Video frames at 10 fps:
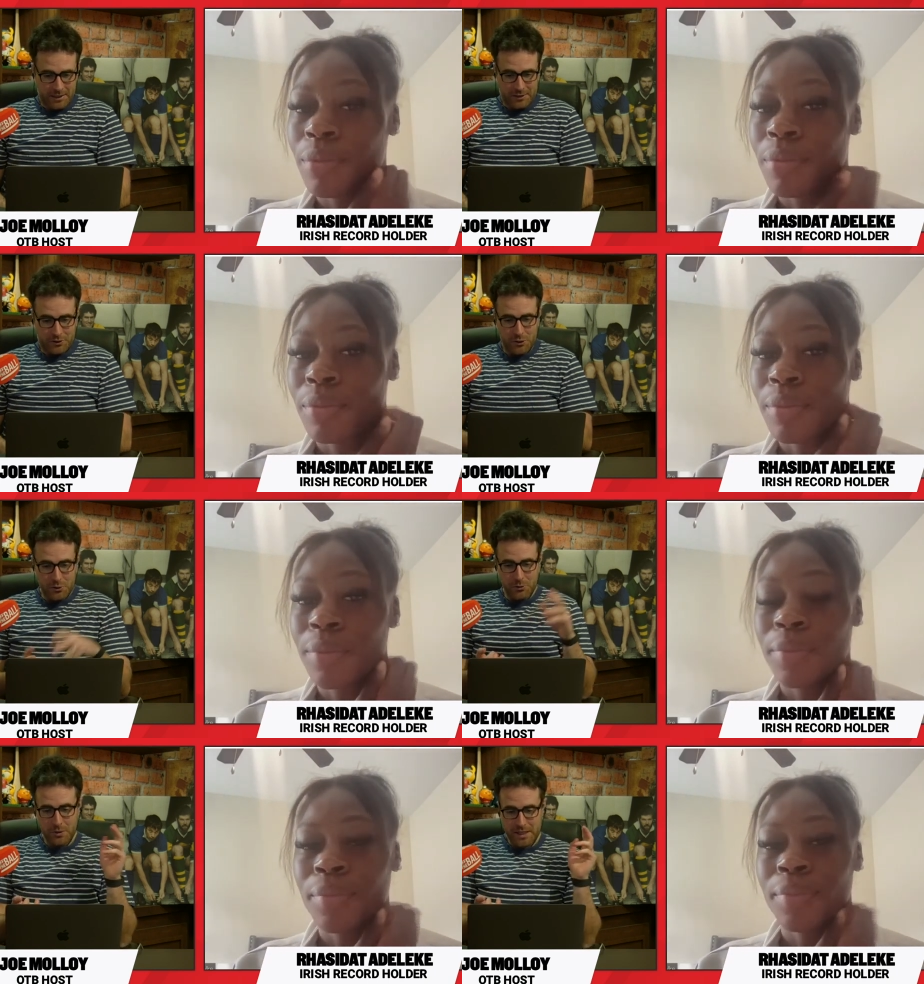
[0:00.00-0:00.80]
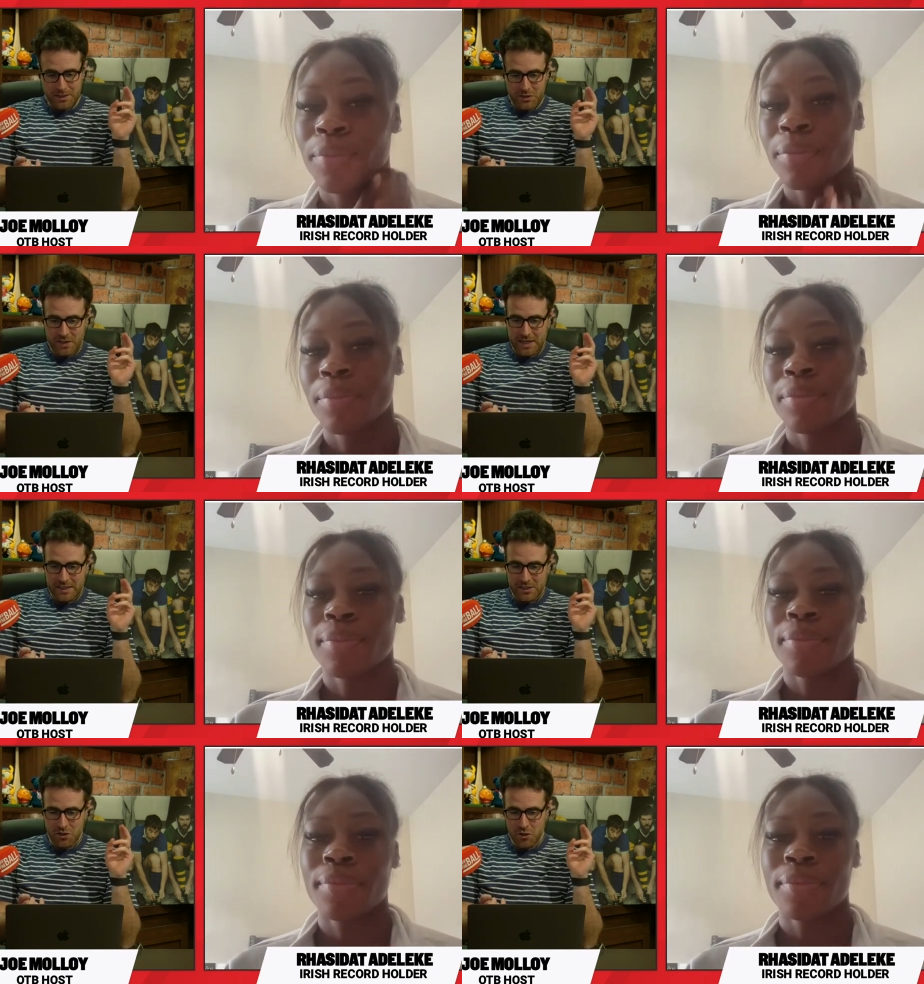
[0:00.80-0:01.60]
Speaker 1: you uh, said
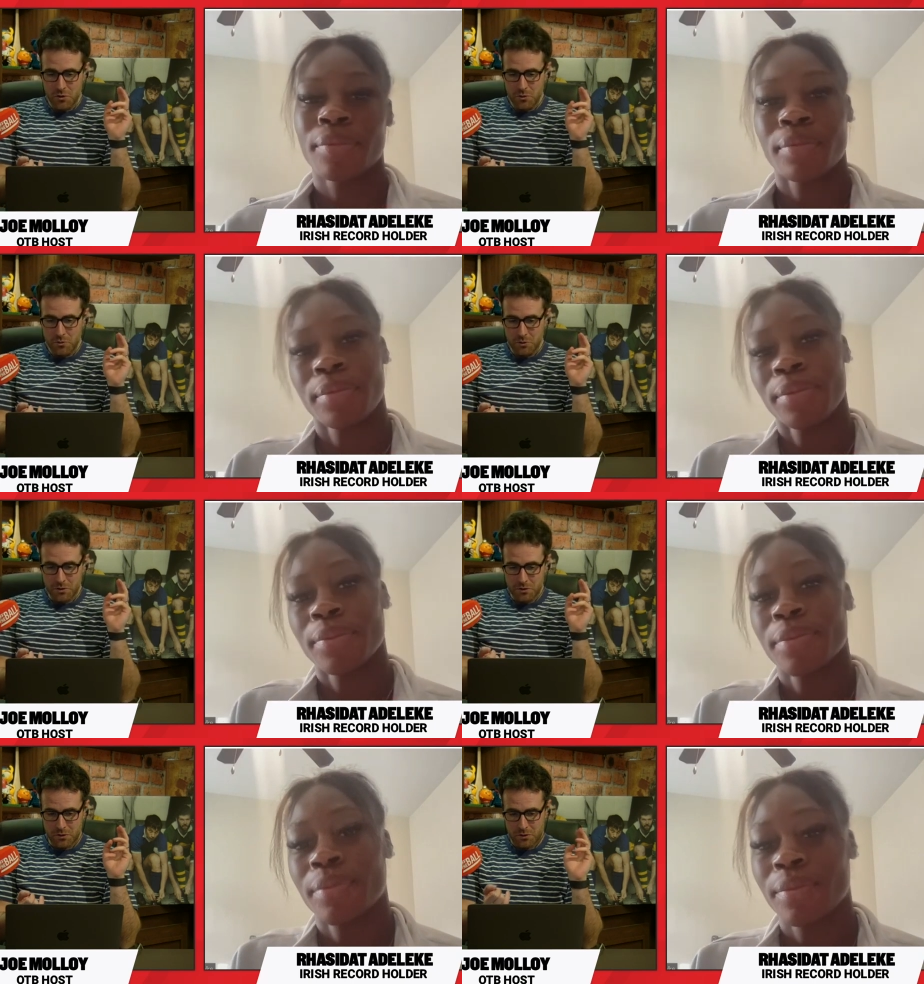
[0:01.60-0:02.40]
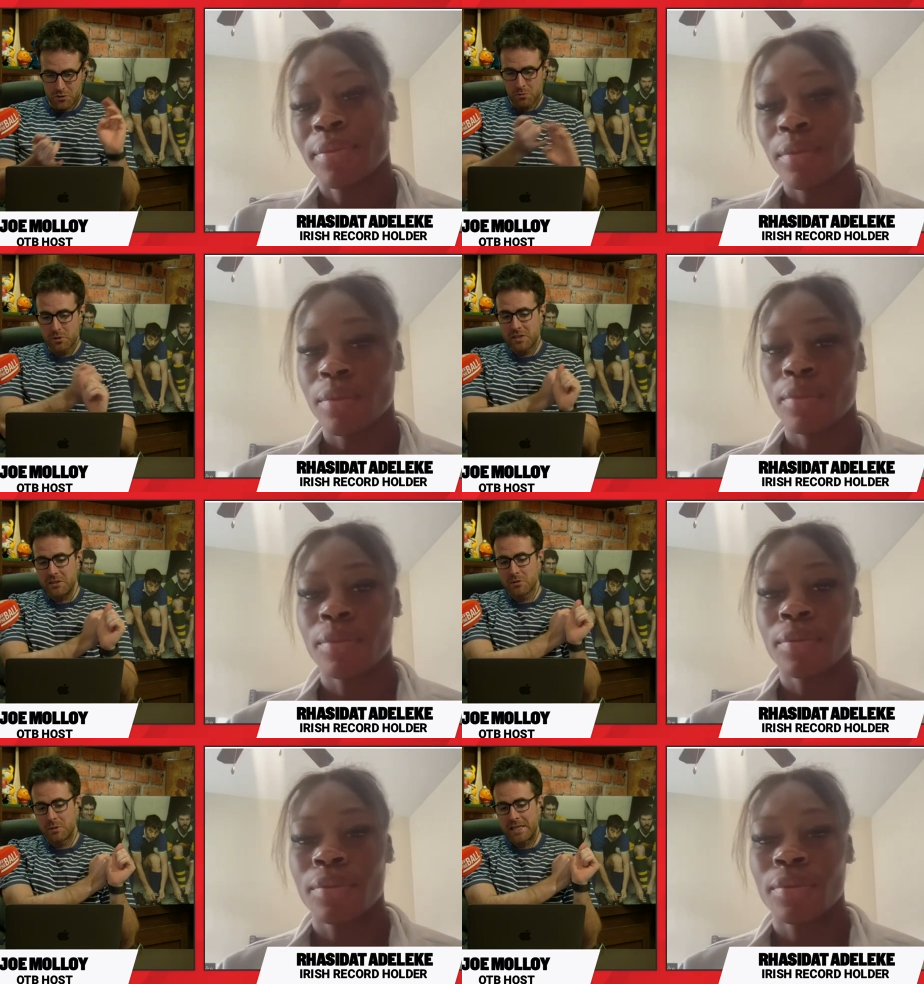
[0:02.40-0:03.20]
a new Double
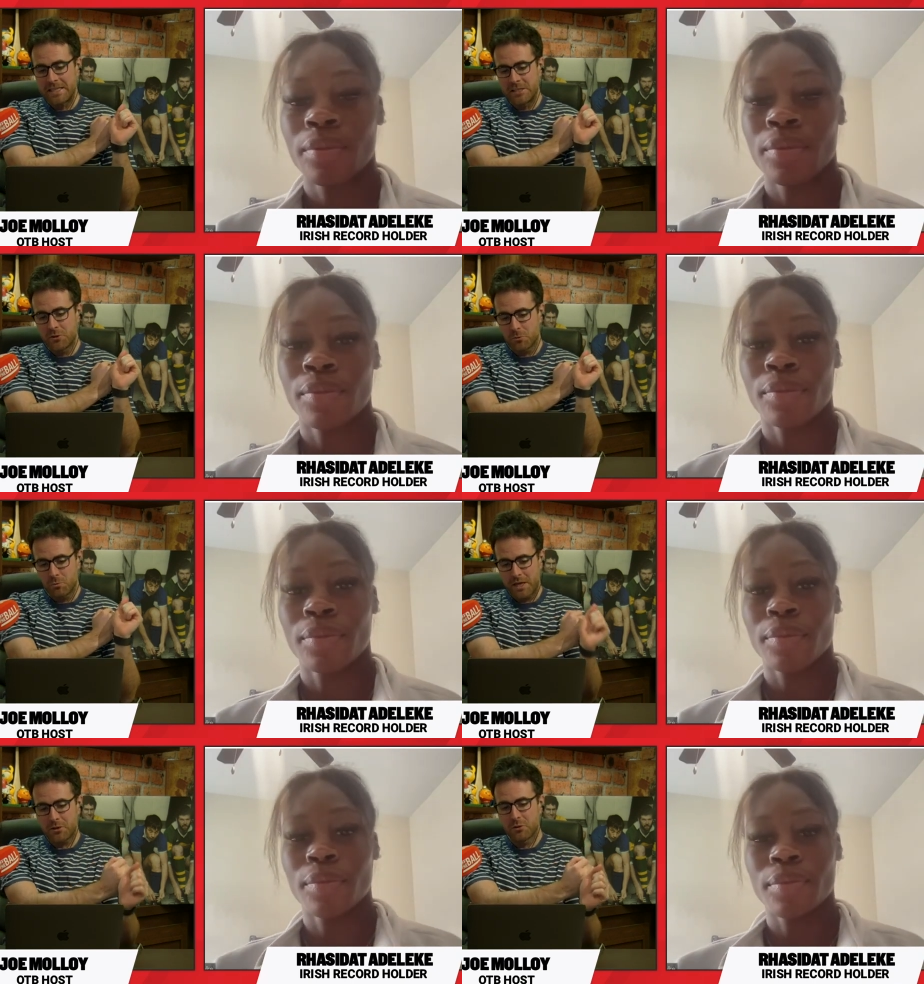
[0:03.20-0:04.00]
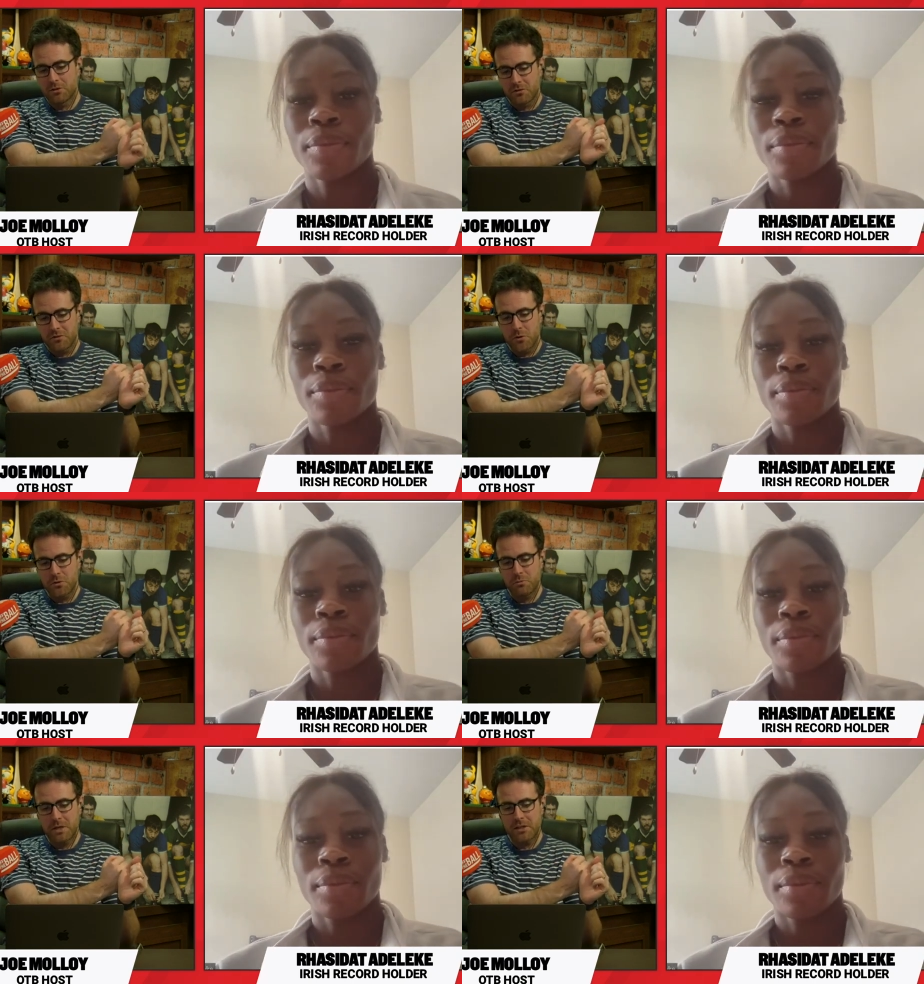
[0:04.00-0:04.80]
A indoor record for
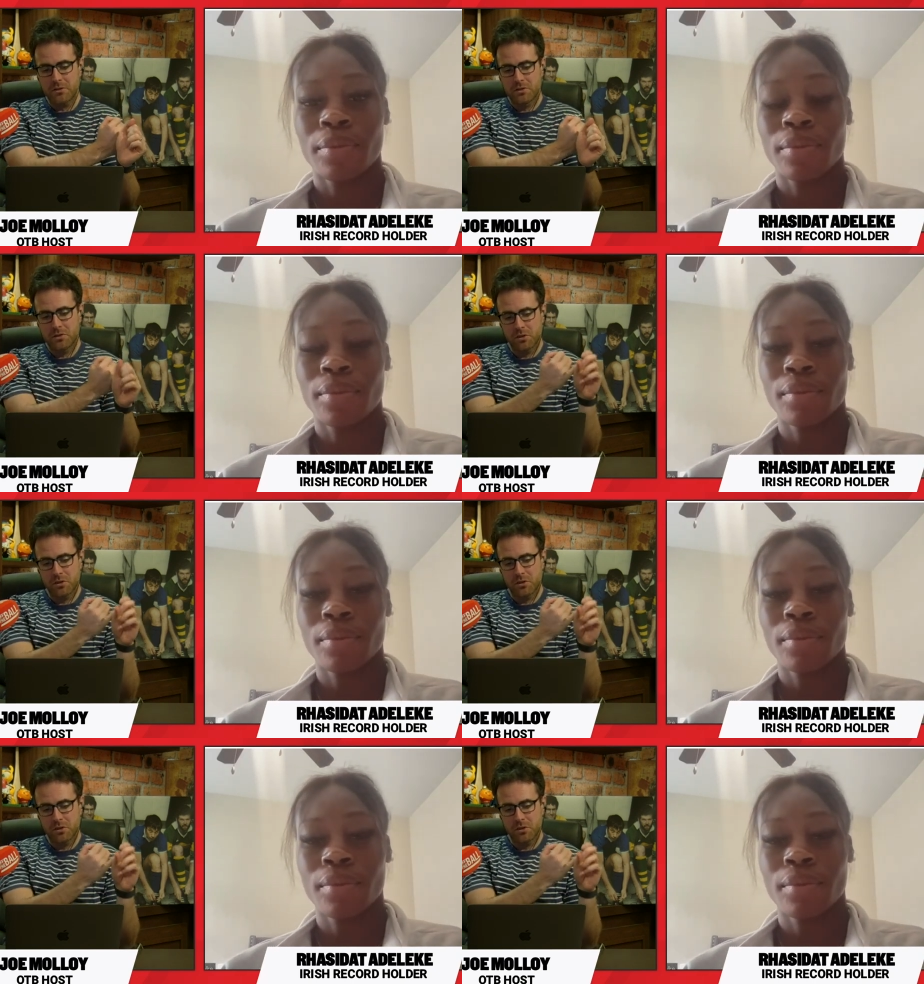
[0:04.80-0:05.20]
400 metres.